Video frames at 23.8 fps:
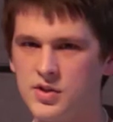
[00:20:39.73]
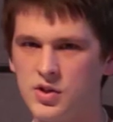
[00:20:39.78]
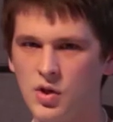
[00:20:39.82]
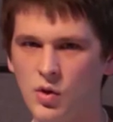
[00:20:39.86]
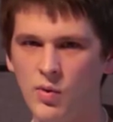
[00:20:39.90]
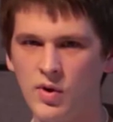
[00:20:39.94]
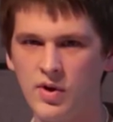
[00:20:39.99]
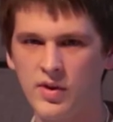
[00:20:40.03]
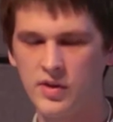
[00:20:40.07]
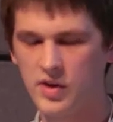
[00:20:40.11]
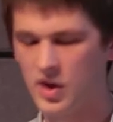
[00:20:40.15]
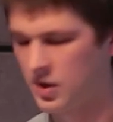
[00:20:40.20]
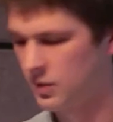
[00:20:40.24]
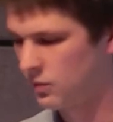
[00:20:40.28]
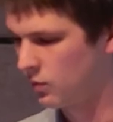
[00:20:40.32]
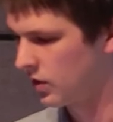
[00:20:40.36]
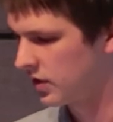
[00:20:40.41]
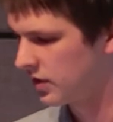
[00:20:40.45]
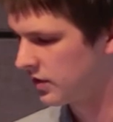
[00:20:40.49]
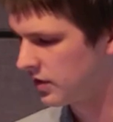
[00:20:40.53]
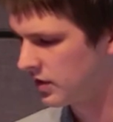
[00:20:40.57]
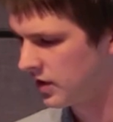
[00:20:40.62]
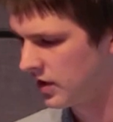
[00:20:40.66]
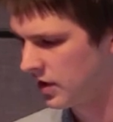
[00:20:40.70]
So one of the
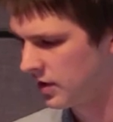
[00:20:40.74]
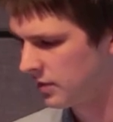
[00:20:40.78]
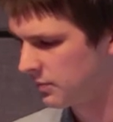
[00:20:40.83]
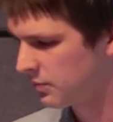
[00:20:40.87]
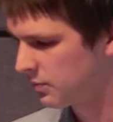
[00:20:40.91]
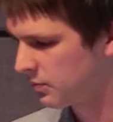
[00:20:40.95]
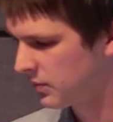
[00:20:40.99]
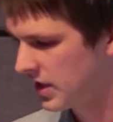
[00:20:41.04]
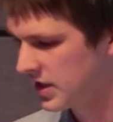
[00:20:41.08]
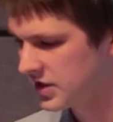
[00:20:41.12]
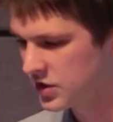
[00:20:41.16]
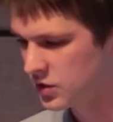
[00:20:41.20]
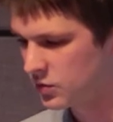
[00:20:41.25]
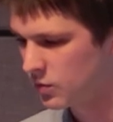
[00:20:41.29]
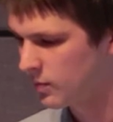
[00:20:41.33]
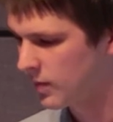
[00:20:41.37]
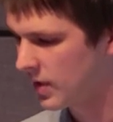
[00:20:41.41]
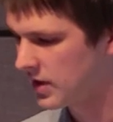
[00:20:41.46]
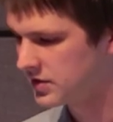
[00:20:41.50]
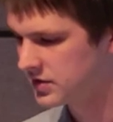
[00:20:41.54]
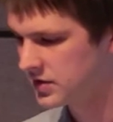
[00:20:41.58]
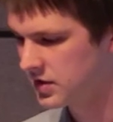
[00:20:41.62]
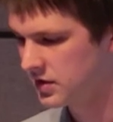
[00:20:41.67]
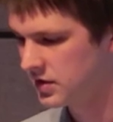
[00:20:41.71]
one of the places we
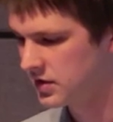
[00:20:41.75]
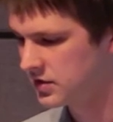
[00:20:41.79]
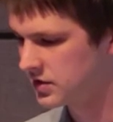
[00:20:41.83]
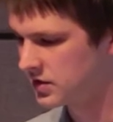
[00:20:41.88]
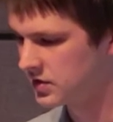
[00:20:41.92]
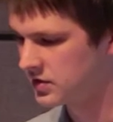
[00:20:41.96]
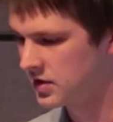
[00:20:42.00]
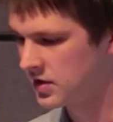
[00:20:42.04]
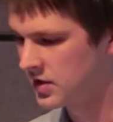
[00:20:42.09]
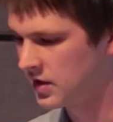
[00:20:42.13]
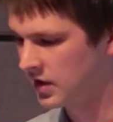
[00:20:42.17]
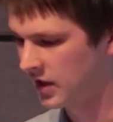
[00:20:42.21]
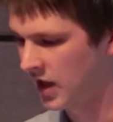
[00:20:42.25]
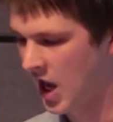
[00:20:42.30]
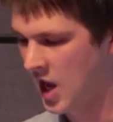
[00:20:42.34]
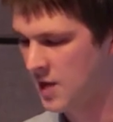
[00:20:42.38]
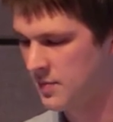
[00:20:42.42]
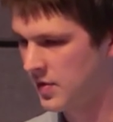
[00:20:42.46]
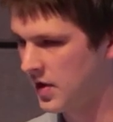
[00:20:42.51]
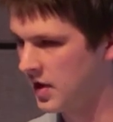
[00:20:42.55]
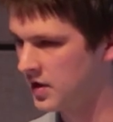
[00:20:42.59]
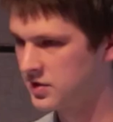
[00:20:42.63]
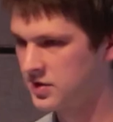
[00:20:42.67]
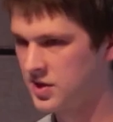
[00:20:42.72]
might see this is in a
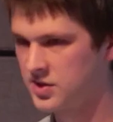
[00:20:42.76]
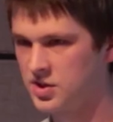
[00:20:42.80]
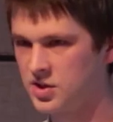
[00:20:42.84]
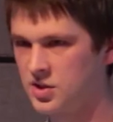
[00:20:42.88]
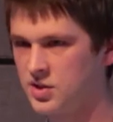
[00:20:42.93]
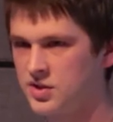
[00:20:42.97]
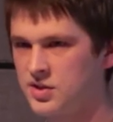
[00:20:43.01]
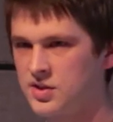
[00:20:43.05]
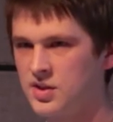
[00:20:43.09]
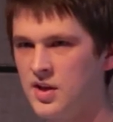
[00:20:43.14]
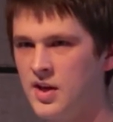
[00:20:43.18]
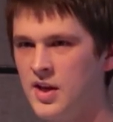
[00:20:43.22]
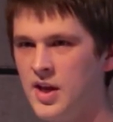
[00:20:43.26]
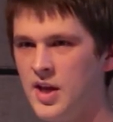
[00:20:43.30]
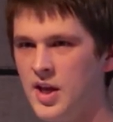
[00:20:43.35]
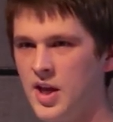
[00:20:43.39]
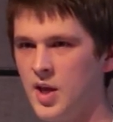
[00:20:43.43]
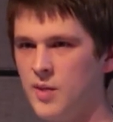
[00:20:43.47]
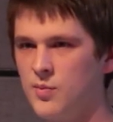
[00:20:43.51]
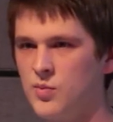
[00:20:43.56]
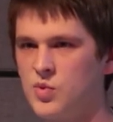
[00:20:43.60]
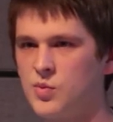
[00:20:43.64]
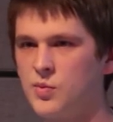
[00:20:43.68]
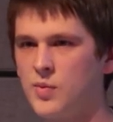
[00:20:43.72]
campaign such as
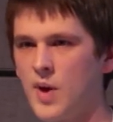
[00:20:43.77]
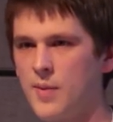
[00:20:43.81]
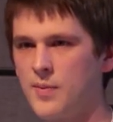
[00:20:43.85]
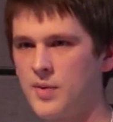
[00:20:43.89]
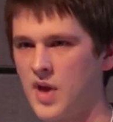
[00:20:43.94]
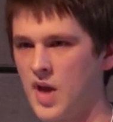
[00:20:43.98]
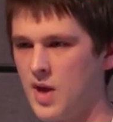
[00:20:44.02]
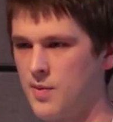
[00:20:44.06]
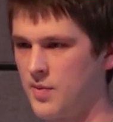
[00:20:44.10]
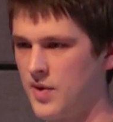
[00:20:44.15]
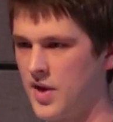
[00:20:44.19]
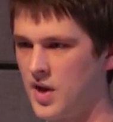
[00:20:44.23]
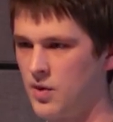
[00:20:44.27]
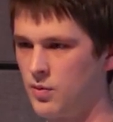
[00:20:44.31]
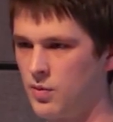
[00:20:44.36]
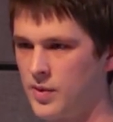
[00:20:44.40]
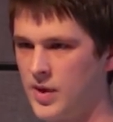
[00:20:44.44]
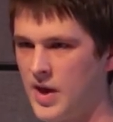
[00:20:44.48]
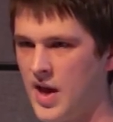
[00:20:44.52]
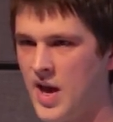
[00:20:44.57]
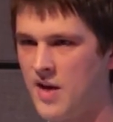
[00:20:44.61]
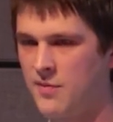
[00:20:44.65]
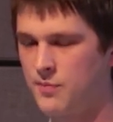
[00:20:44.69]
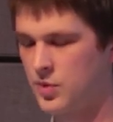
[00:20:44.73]
HIM's prep campaign, where
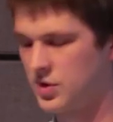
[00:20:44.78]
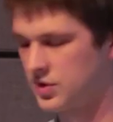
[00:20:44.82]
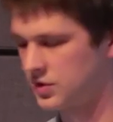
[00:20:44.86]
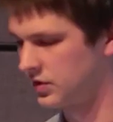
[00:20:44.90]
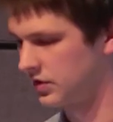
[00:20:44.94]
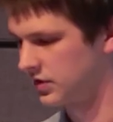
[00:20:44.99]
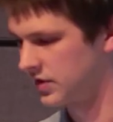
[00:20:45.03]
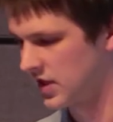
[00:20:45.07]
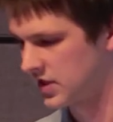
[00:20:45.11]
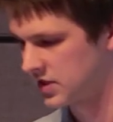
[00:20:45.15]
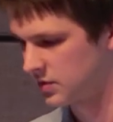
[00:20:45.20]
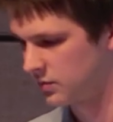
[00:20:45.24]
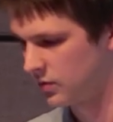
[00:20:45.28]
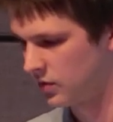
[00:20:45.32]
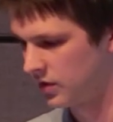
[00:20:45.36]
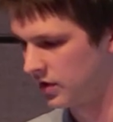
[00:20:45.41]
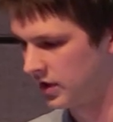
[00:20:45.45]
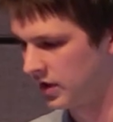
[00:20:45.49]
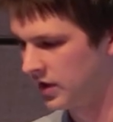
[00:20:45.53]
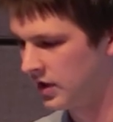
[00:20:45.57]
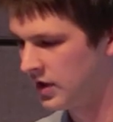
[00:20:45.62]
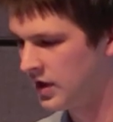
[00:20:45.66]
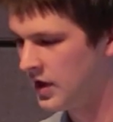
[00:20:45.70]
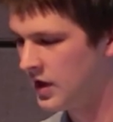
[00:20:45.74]
we have personal
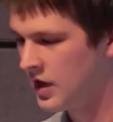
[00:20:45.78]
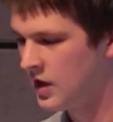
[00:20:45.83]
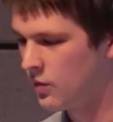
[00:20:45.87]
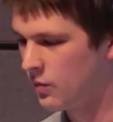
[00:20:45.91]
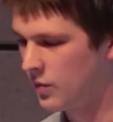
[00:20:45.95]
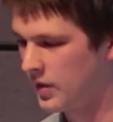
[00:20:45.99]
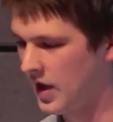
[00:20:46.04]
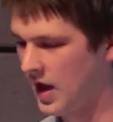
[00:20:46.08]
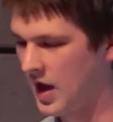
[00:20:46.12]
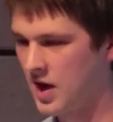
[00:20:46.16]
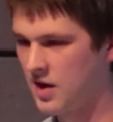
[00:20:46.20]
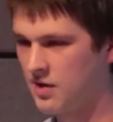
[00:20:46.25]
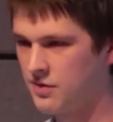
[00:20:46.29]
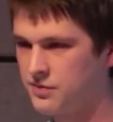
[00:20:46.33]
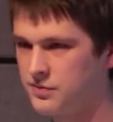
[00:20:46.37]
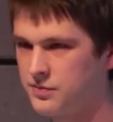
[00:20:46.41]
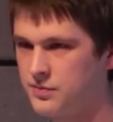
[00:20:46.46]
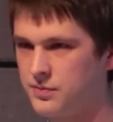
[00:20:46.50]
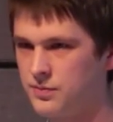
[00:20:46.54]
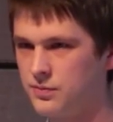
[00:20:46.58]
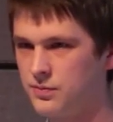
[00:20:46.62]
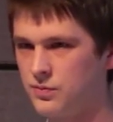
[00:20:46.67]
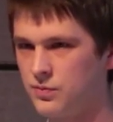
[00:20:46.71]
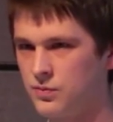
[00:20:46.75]
testimony, we
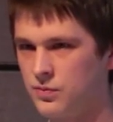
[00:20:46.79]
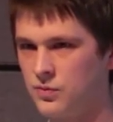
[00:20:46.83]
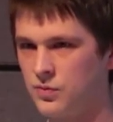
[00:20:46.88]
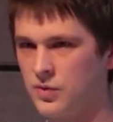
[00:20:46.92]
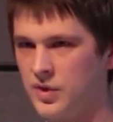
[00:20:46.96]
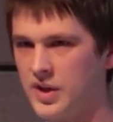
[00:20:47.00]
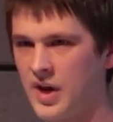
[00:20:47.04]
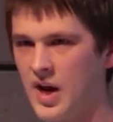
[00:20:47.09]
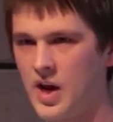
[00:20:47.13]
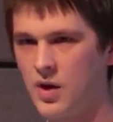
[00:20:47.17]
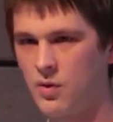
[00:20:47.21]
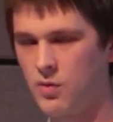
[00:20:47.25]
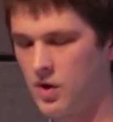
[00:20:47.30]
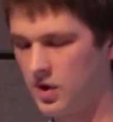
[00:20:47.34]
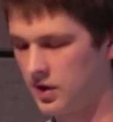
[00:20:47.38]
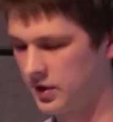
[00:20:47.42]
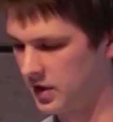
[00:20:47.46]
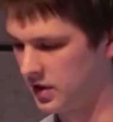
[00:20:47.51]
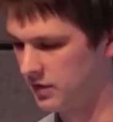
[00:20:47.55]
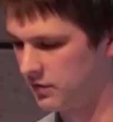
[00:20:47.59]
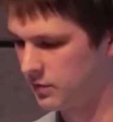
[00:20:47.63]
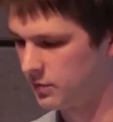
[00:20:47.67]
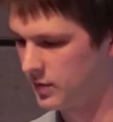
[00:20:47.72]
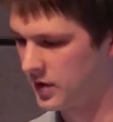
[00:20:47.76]
have really high
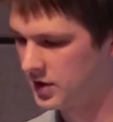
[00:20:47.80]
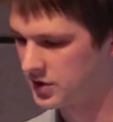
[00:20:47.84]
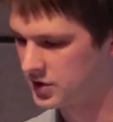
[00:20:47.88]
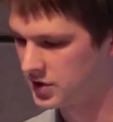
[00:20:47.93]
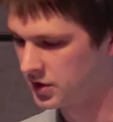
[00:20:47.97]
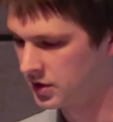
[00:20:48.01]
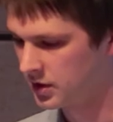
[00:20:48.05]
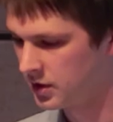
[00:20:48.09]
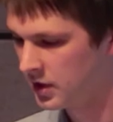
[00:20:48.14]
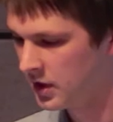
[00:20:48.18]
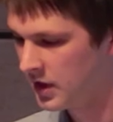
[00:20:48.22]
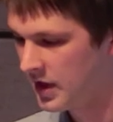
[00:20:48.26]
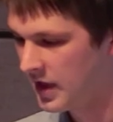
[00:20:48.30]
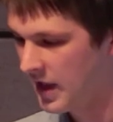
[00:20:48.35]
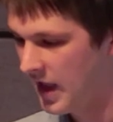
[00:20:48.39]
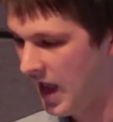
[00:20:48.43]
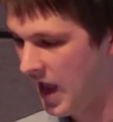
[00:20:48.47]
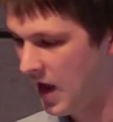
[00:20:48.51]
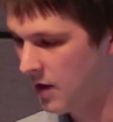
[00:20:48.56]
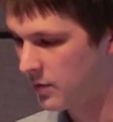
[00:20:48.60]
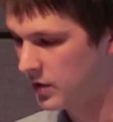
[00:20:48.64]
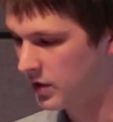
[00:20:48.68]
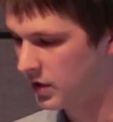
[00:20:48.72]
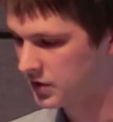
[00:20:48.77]
quality information,
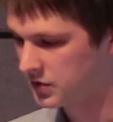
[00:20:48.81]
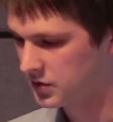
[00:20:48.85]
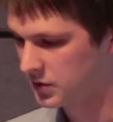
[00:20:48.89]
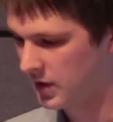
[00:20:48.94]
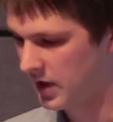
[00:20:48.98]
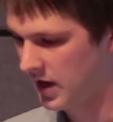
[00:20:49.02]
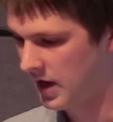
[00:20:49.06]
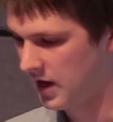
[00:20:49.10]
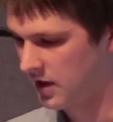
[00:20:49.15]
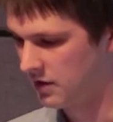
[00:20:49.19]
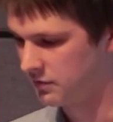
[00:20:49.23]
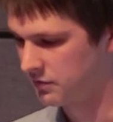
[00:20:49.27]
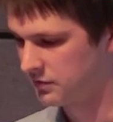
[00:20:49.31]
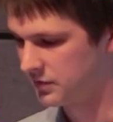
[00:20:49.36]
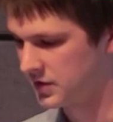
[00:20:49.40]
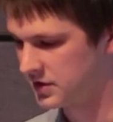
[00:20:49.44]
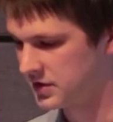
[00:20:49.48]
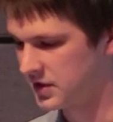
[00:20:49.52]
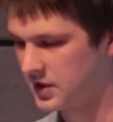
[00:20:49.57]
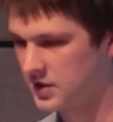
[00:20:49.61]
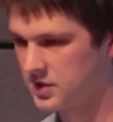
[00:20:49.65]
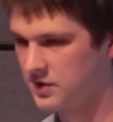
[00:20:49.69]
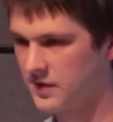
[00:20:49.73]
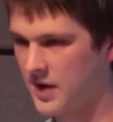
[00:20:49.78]
and we also have
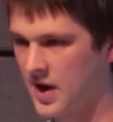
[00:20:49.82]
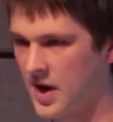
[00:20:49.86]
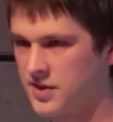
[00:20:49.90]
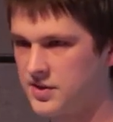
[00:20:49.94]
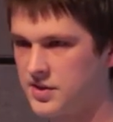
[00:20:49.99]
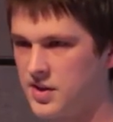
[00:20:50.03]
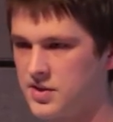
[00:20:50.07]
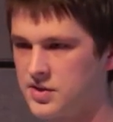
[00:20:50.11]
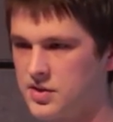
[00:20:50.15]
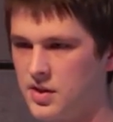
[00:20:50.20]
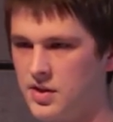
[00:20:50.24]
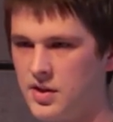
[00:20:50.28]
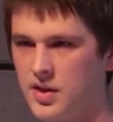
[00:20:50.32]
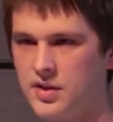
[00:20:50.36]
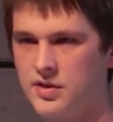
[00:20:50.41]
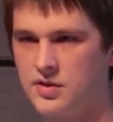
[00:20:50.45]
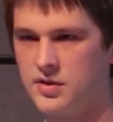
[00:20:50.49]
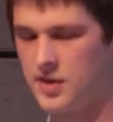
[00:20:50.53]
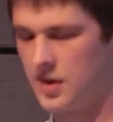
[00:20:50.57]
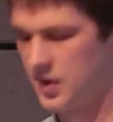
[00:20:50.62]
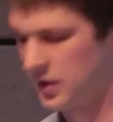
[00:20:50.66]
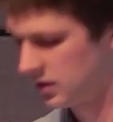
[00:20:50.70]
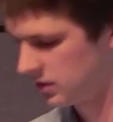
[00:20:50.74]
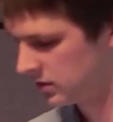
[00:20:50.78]
this ease of access on the
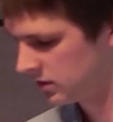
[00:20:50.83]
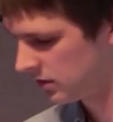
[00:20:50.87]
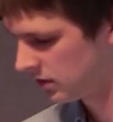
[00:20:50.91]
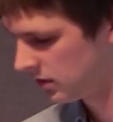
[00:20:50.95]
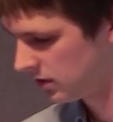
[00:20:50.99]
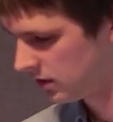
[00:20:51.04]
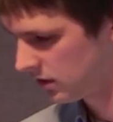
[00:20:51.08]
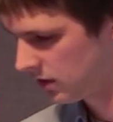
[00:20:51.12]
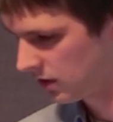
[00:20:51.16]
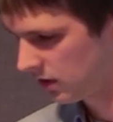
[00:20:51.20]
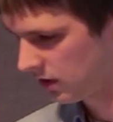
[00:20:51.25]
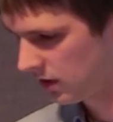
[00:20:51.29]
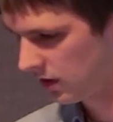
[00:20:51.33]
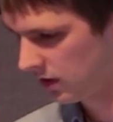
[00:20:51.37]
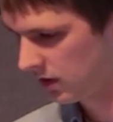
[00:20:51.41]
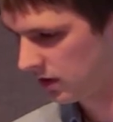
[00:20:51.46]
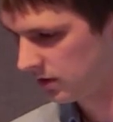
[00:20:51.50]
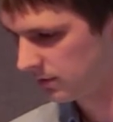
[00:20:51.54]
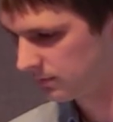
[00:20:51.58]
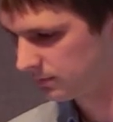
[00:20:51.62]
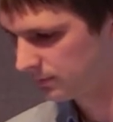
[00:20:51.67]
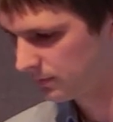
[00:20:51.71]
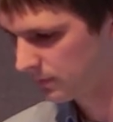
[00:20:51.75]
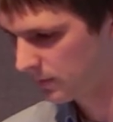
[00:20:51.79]
internet.
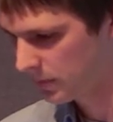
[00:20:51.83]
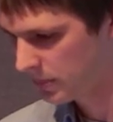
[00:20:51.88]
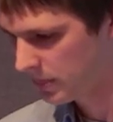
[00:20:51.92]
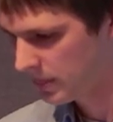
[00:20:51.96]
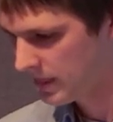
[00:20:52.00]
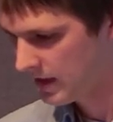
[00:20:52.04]
Um,